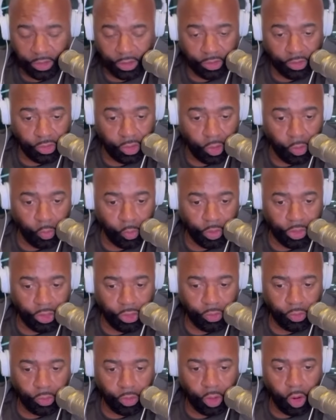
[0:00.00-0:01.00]
when
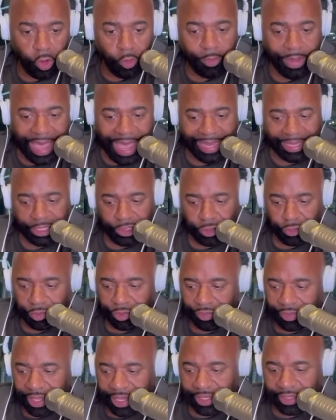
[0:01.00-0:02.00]
you go back and you
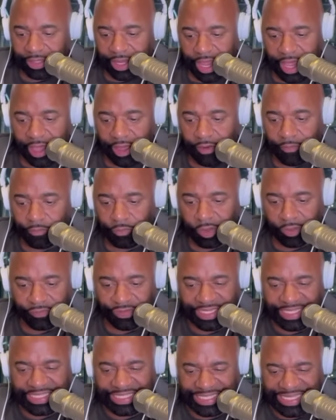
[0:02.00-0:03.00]
think now
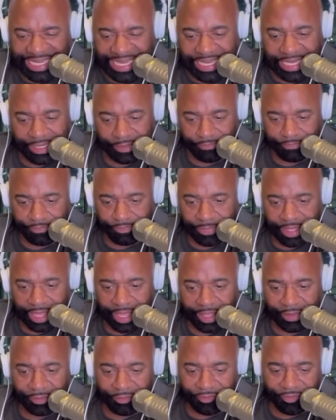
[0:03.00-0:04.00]
of this team
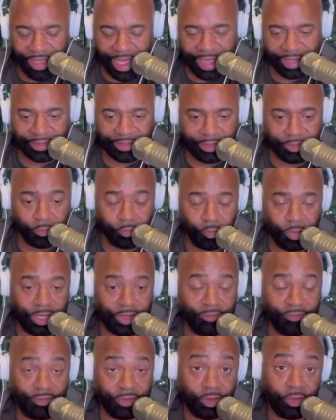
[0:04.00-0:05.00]
and the fact that
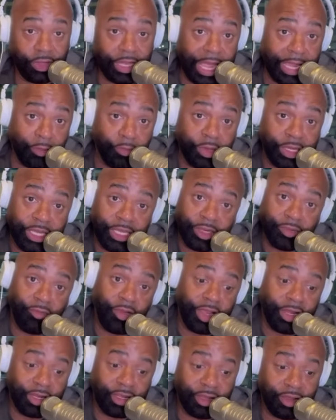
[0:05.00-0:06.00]
we feel like we're getting
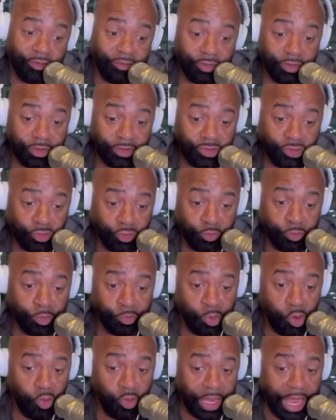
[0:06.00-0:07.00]
ready to cover a Super
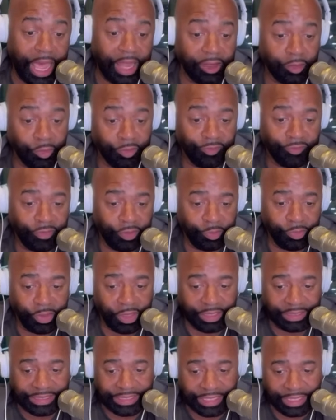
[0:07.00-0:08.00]
Bowl caliber
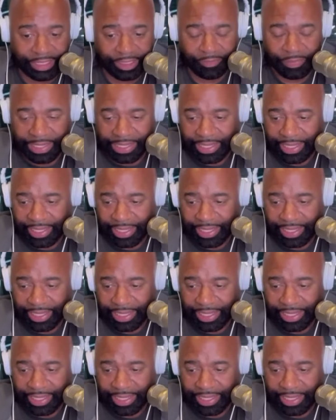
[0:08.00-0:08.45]
football team,